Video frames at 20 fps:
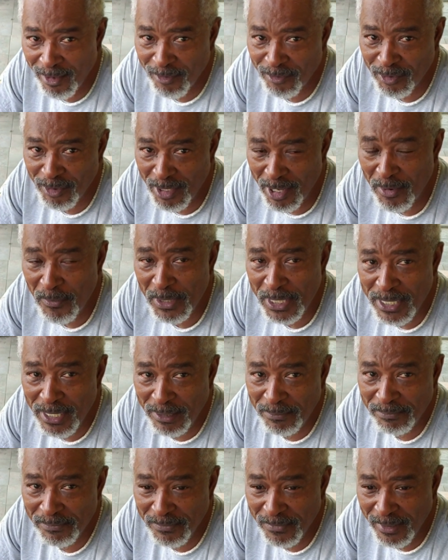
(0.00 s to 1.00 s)
So now we
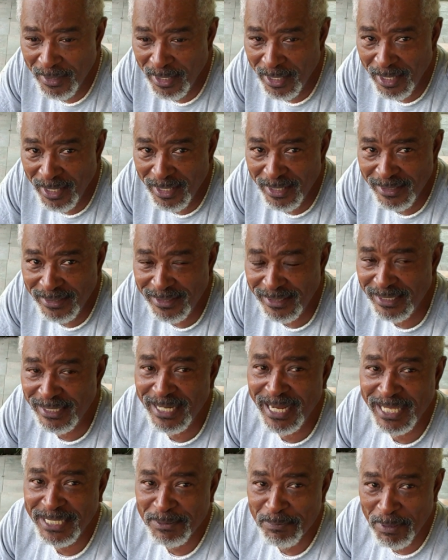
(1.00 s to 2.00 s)
come to the
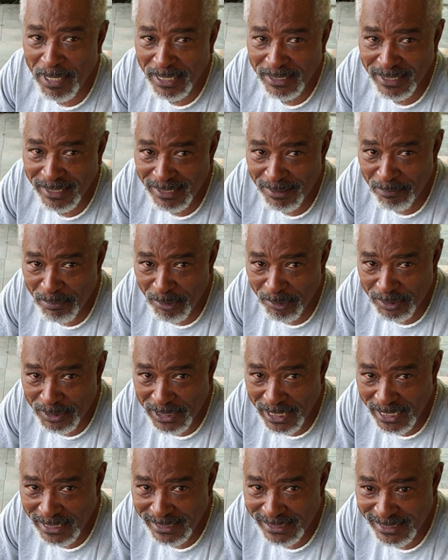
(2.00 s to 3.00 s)
next part of the
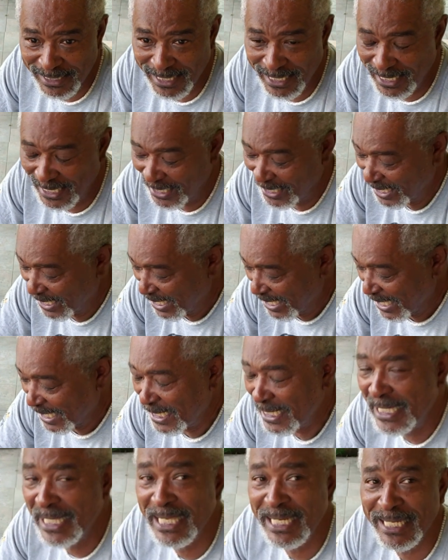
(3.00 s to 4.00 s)
process,
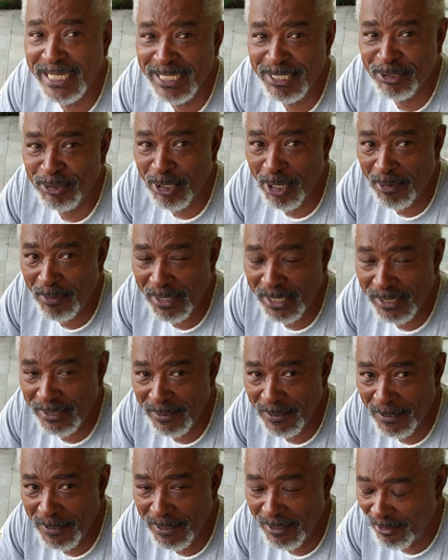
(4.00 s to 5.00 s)
cleaning the sorrel,
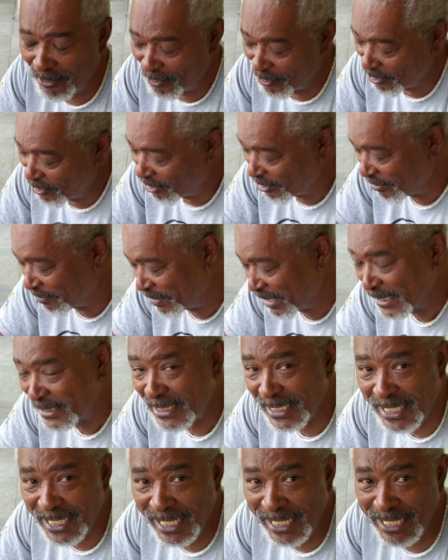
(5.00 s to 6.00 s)
or
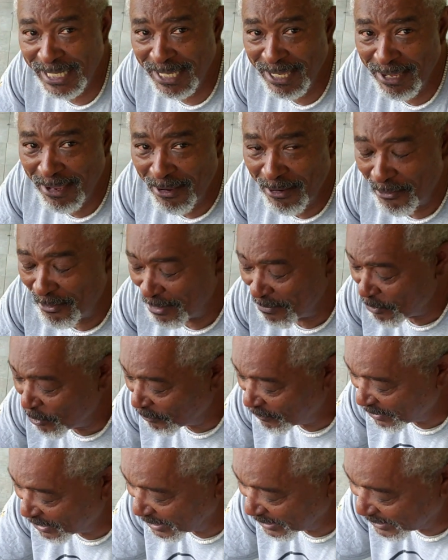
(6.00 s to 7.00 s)
basically
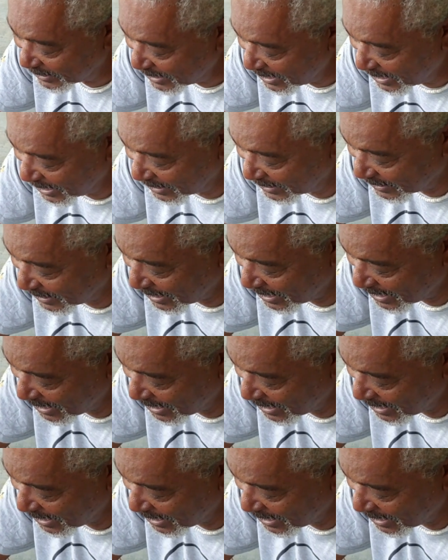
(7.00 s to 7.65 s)
removing the seeds